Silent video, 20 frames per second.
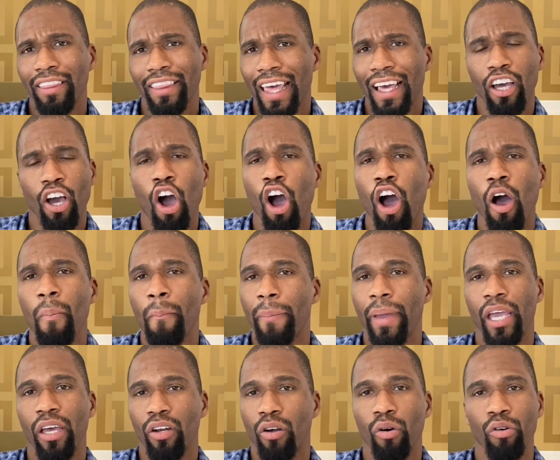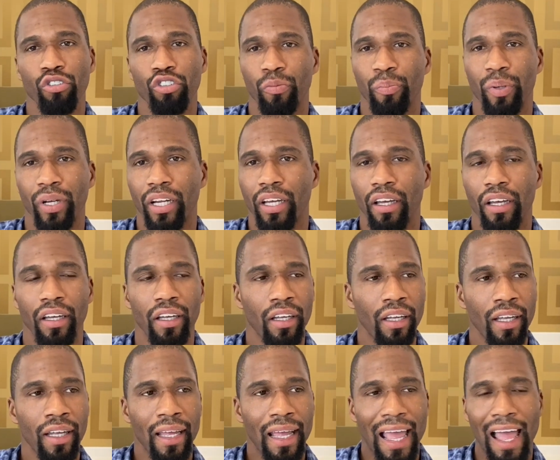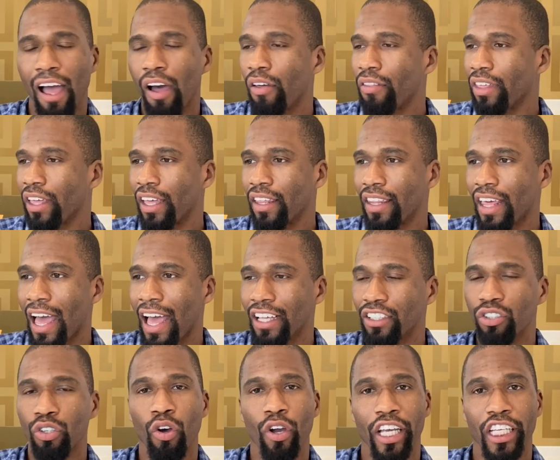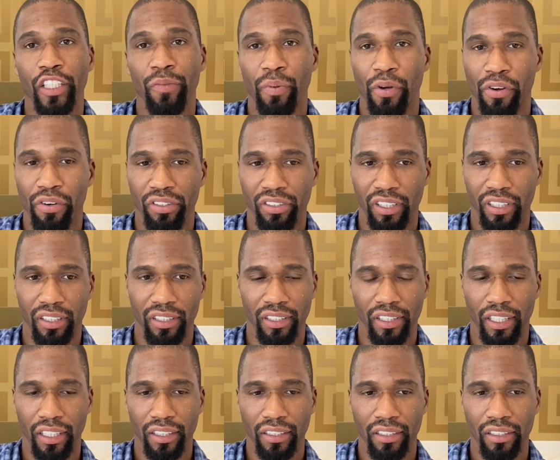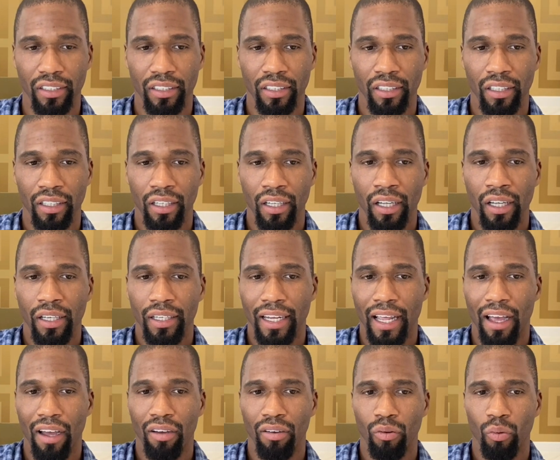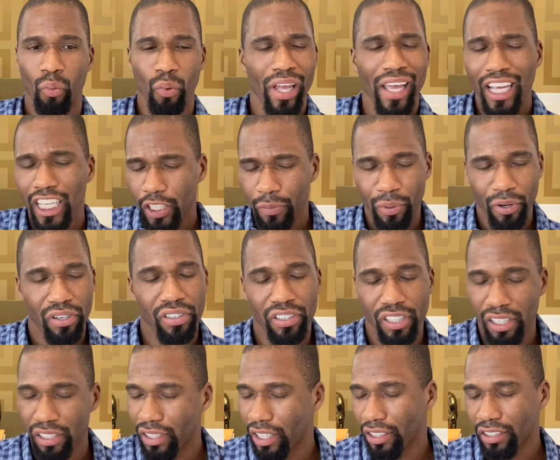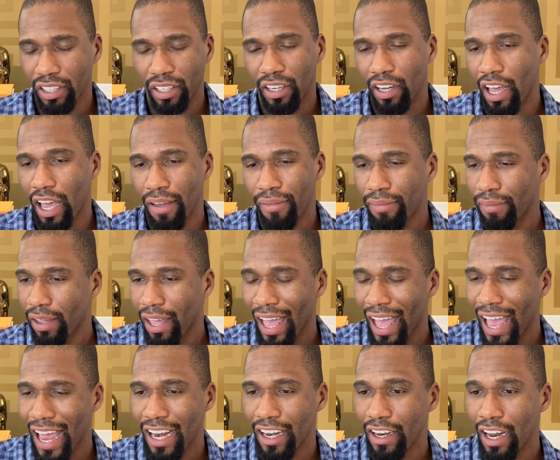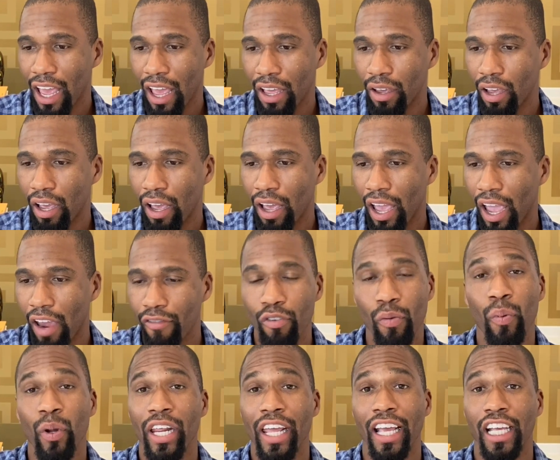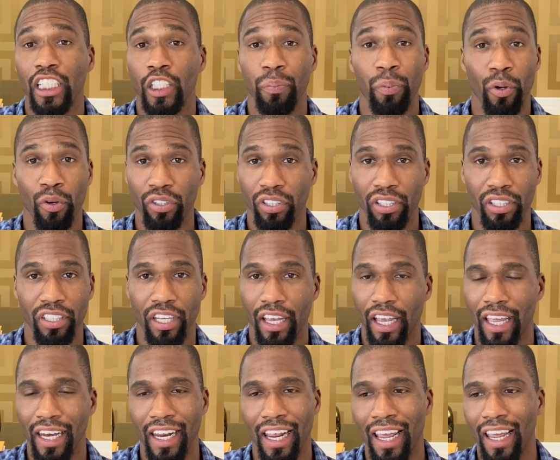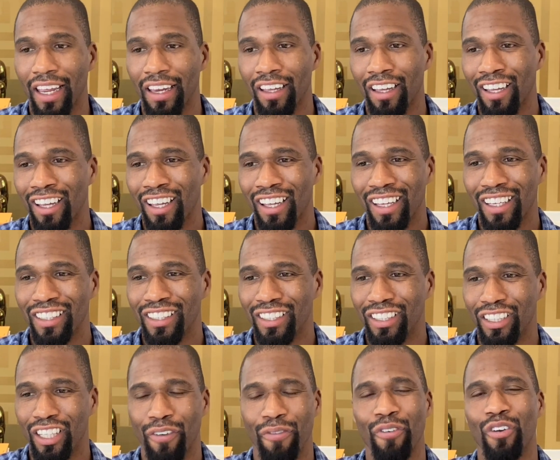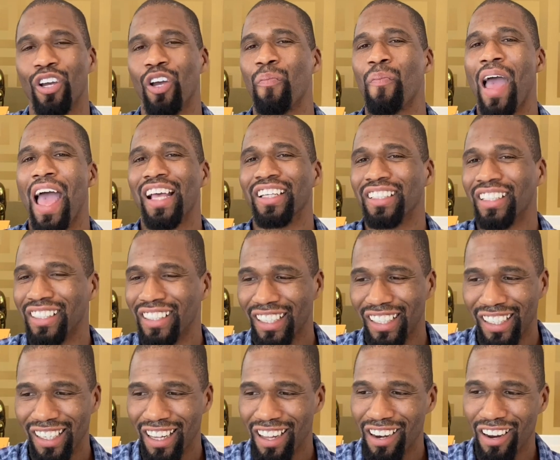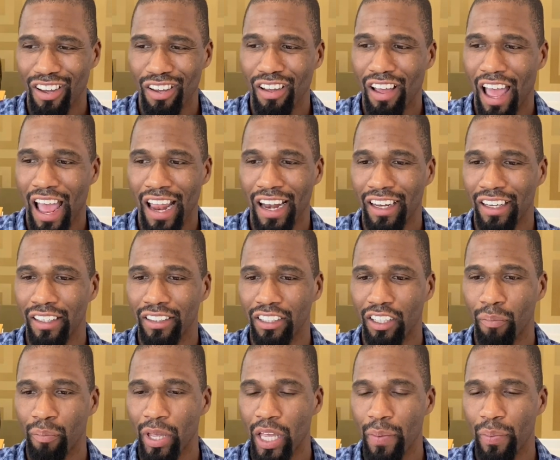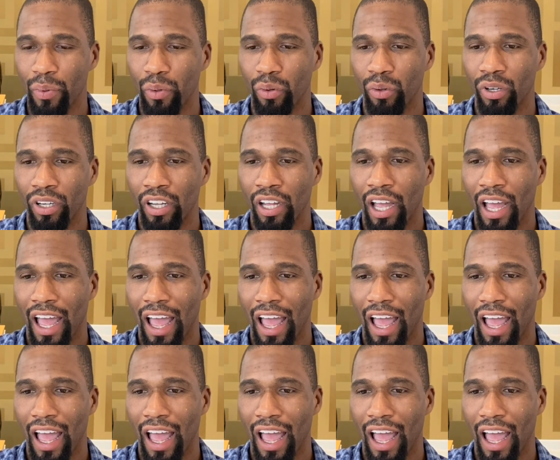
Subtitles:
there can't be an entrepreneur out there that has not experienced these things. Now, we experience these things in life, and everybody experiences it in a different capacity, and some people